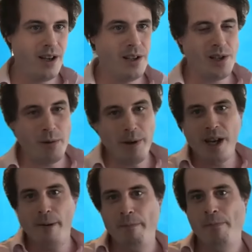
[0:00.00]
So we
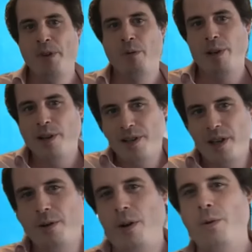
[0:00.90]
looked at
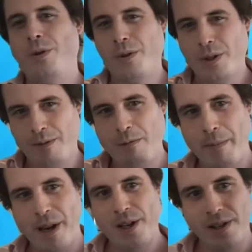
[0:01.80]
all sorts of
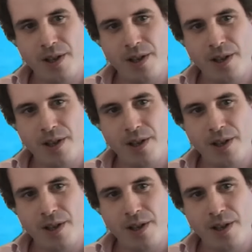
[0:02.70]
information,